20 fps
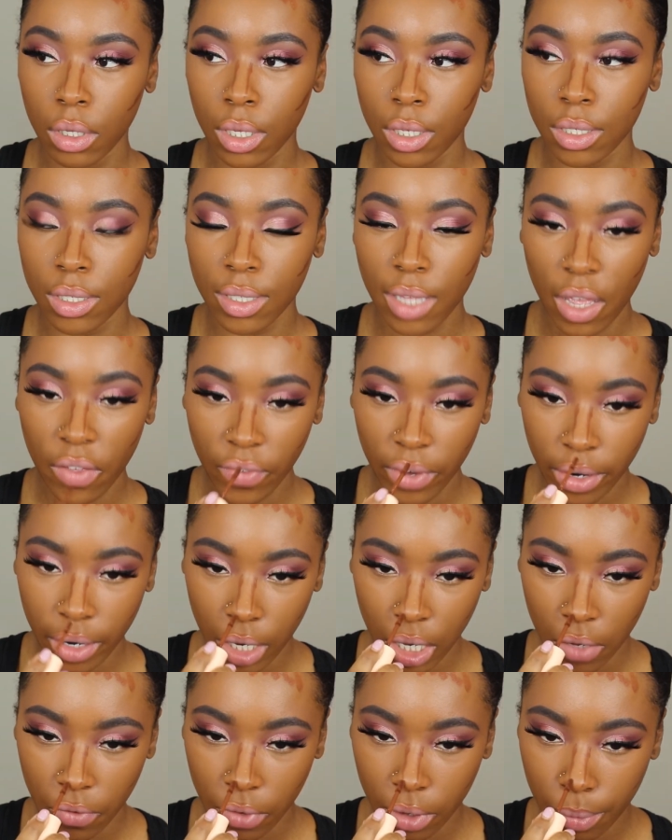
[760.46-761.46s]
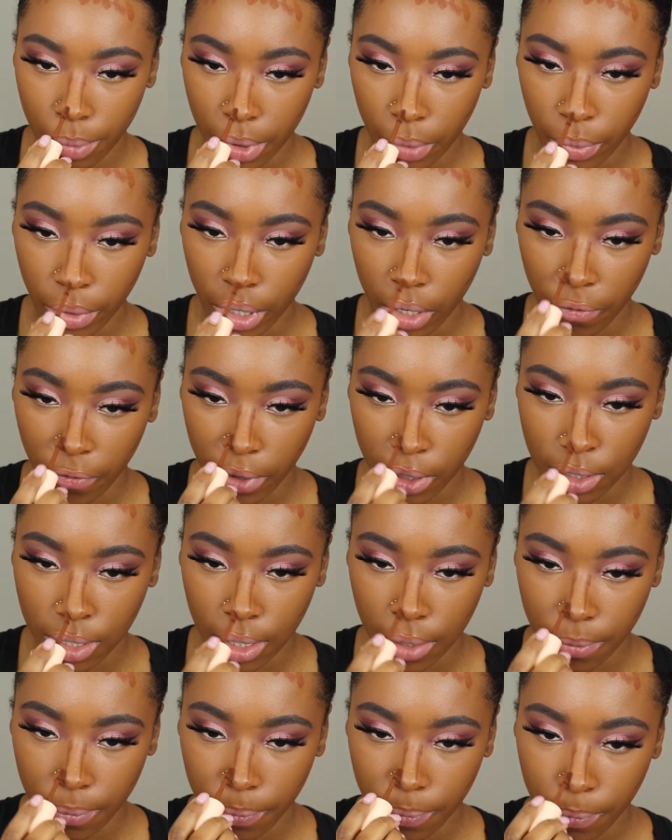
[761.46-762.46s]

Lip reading: It's not very even, but we're gonna fix it.